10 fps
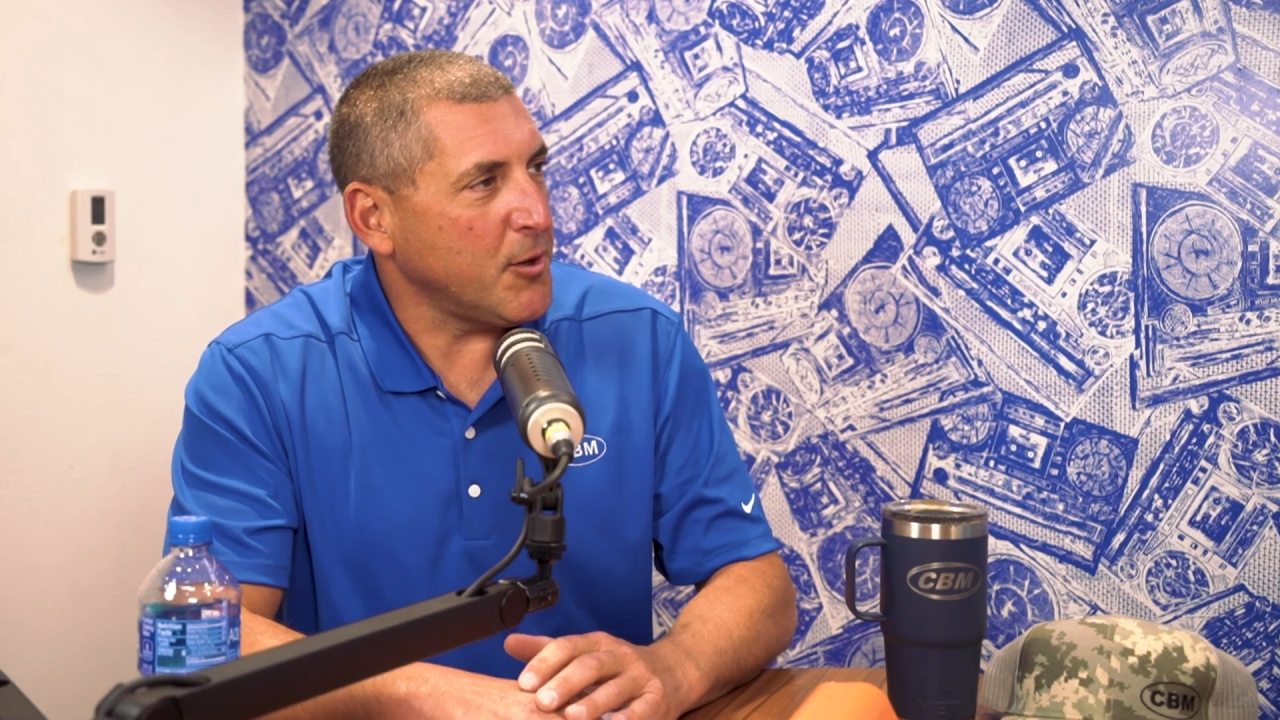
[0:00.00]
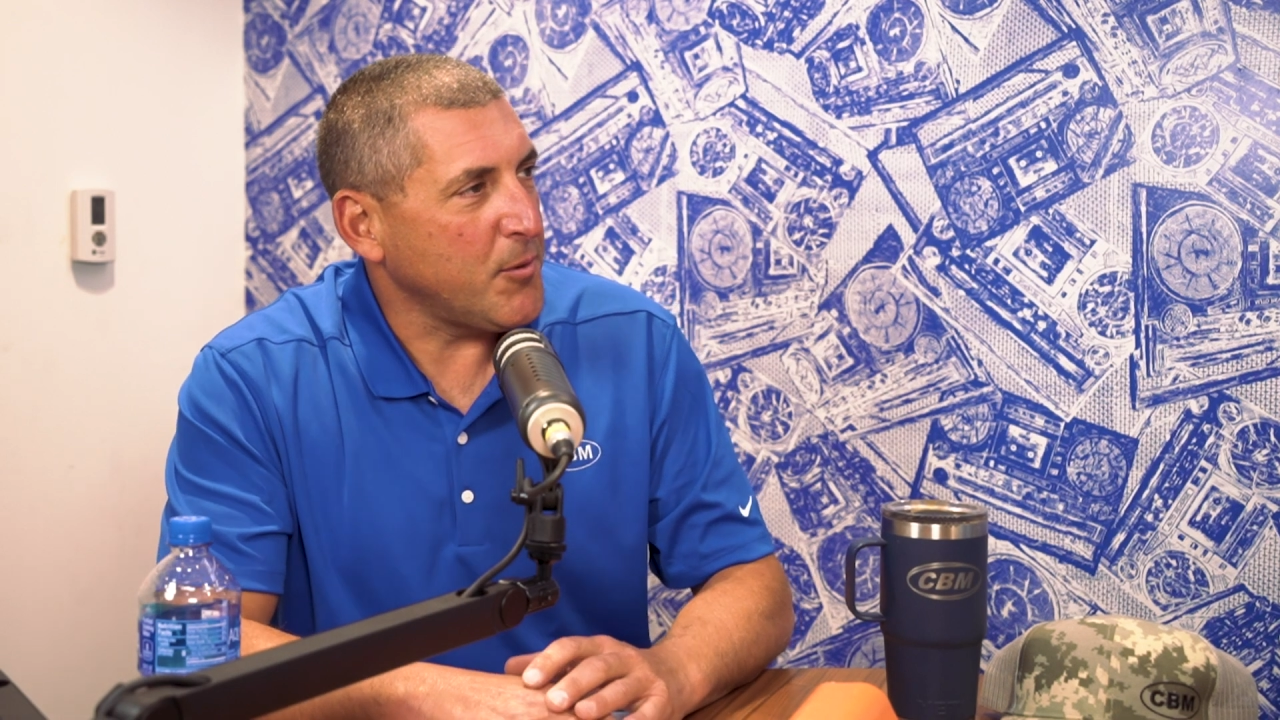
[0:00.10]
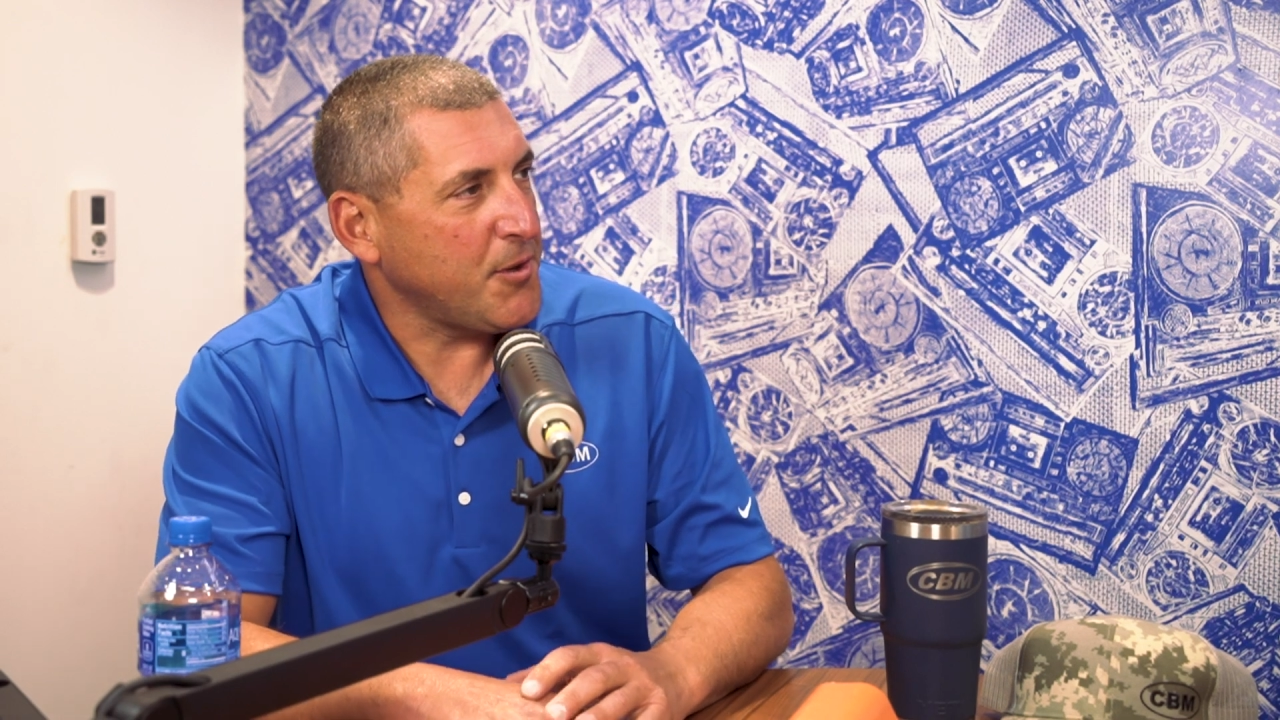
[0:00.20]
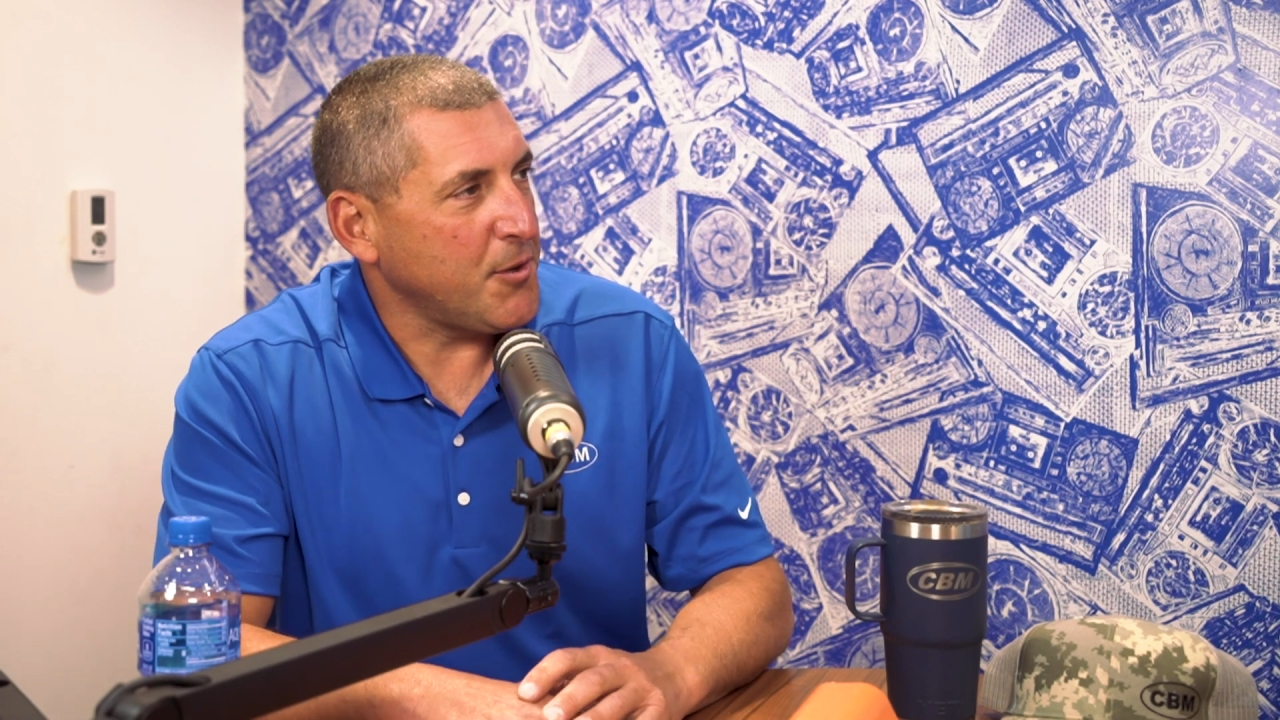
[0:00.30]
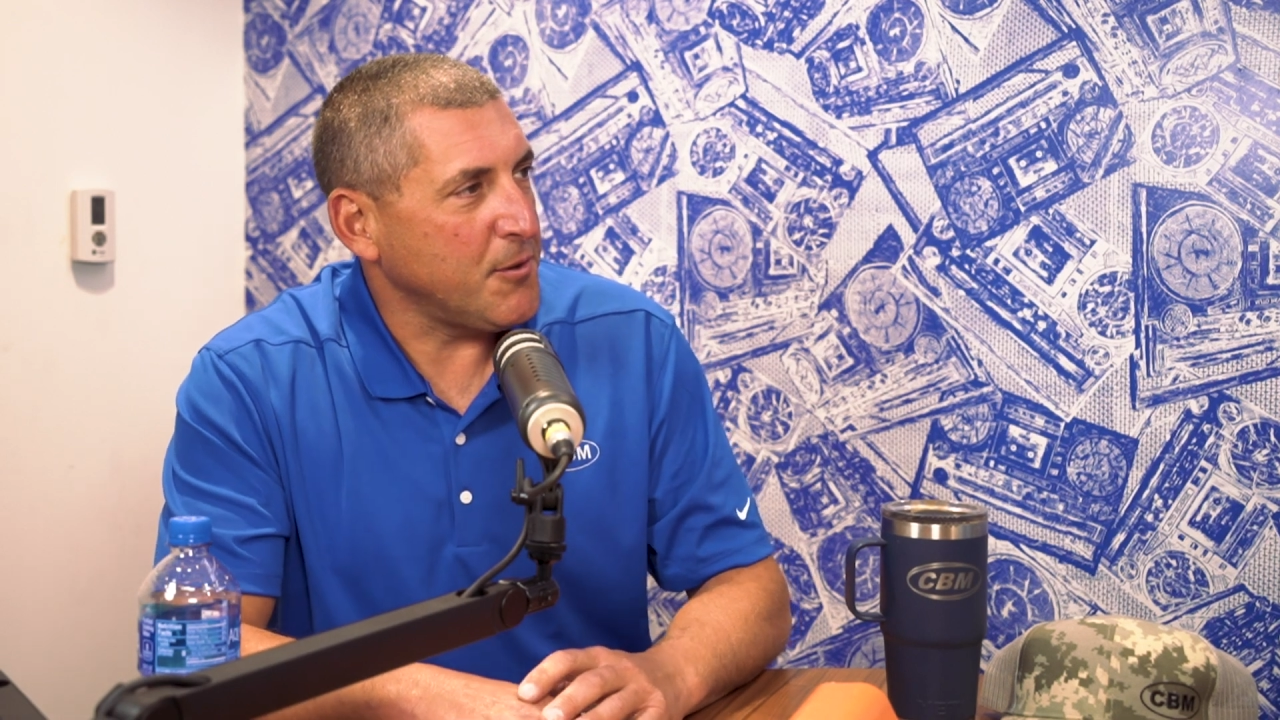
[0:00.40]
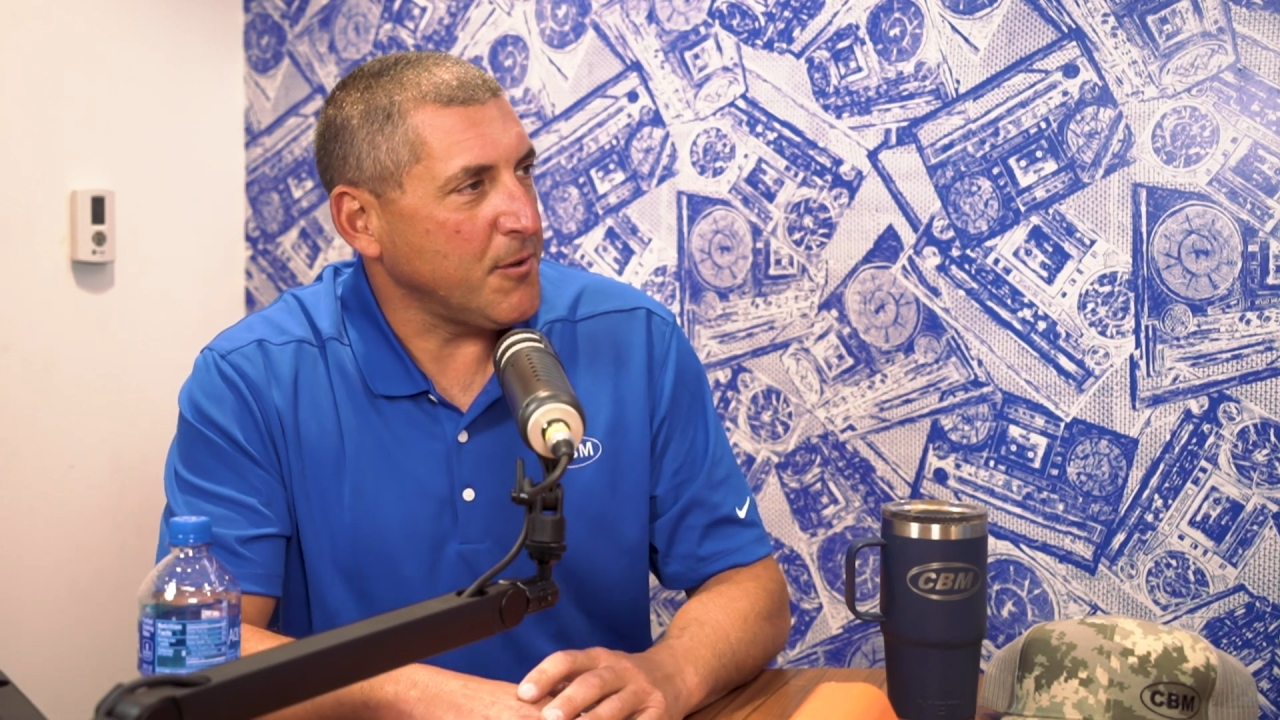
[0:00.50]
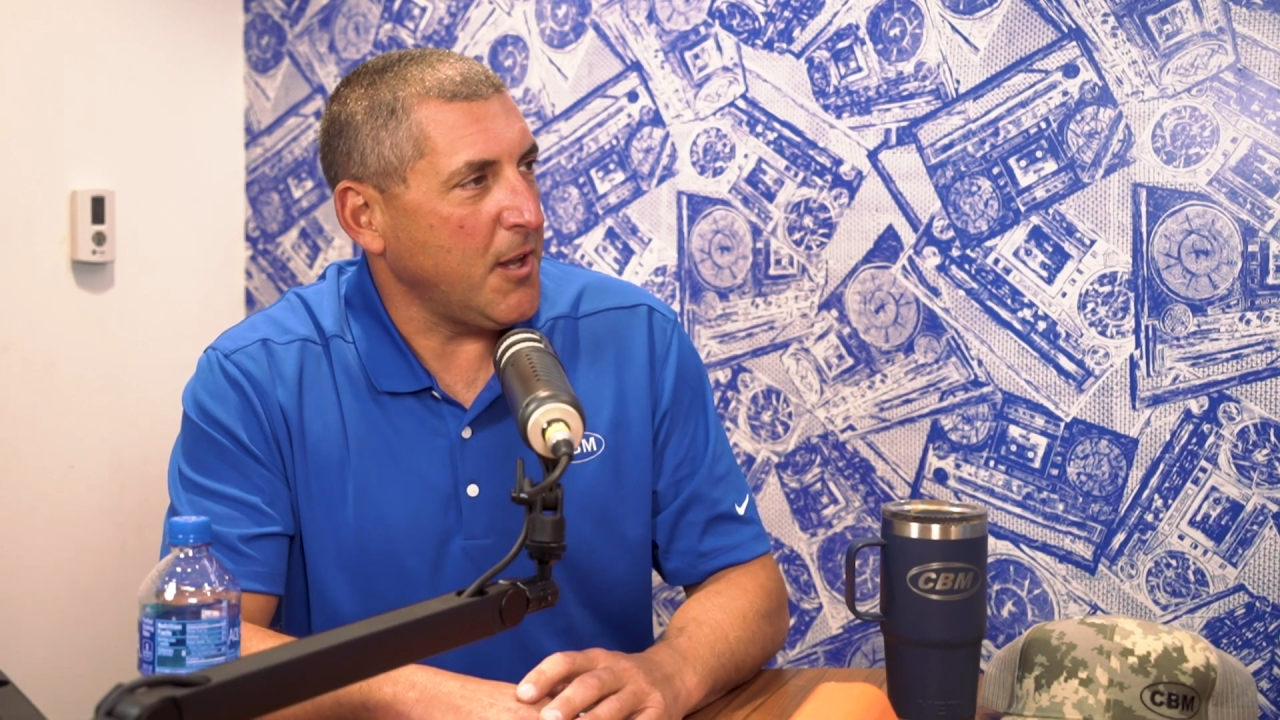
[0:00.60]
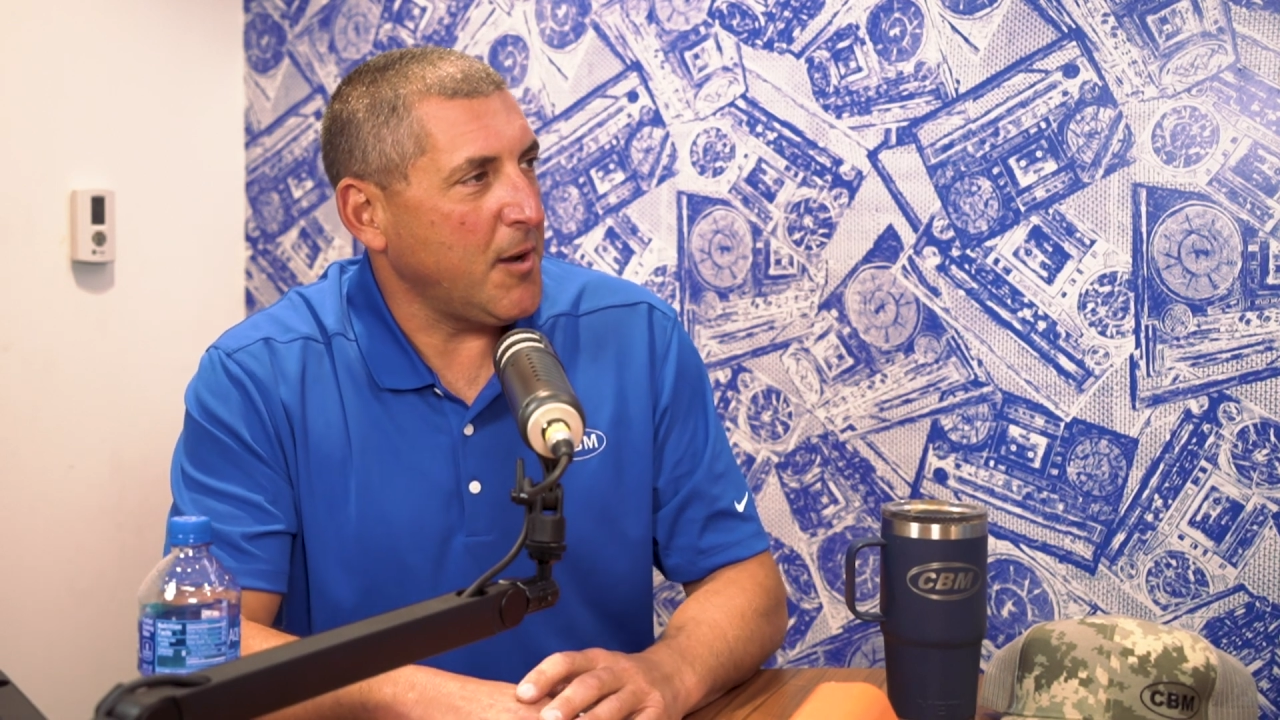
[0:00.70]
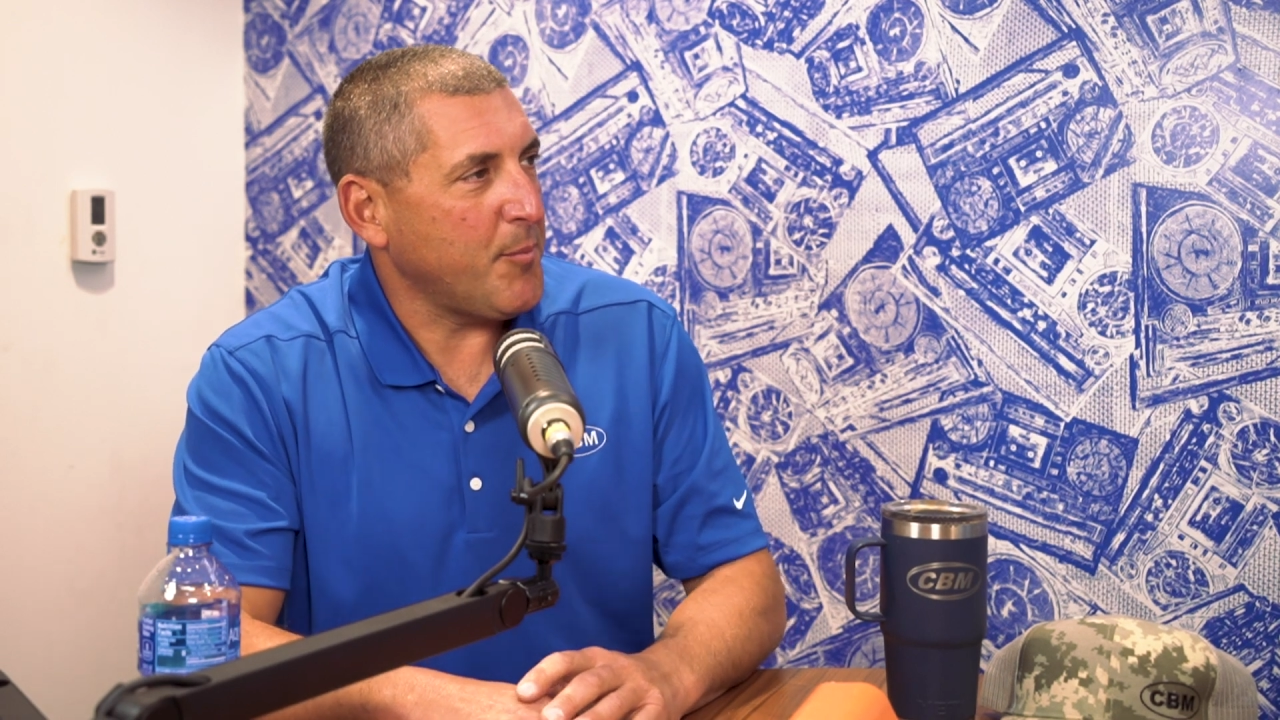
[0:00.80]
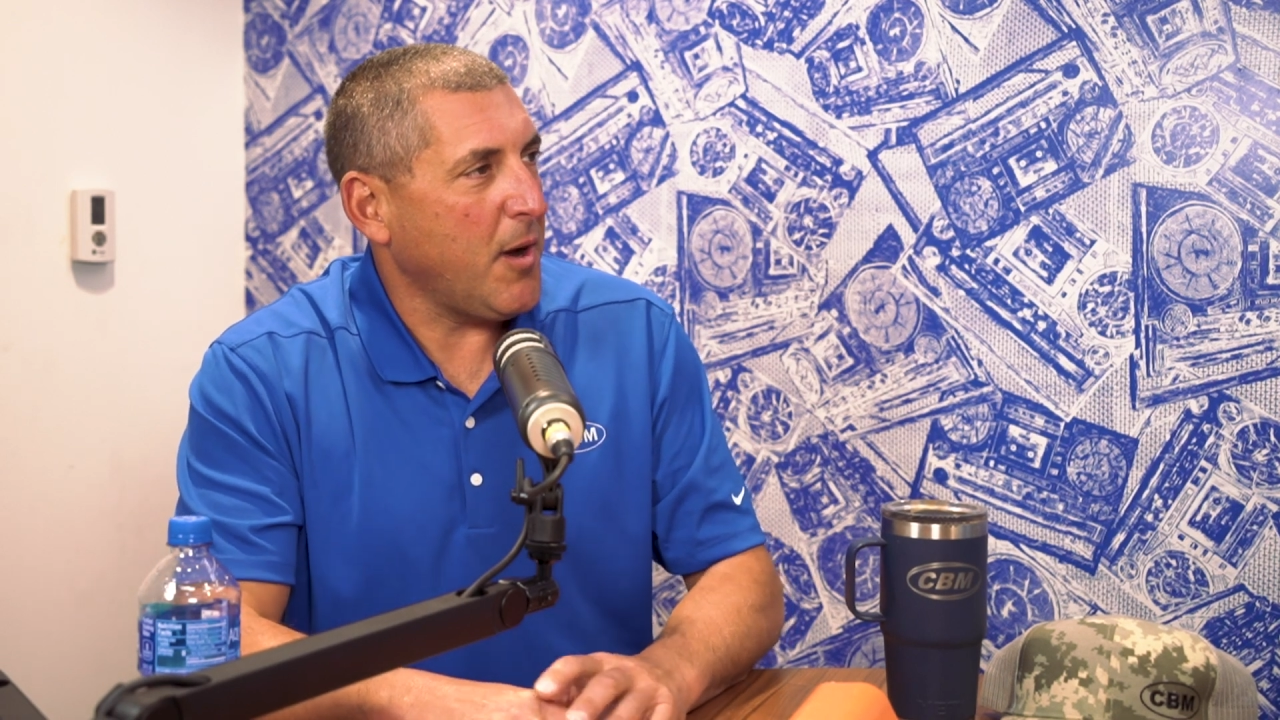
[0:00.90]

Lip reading: with the DuraLine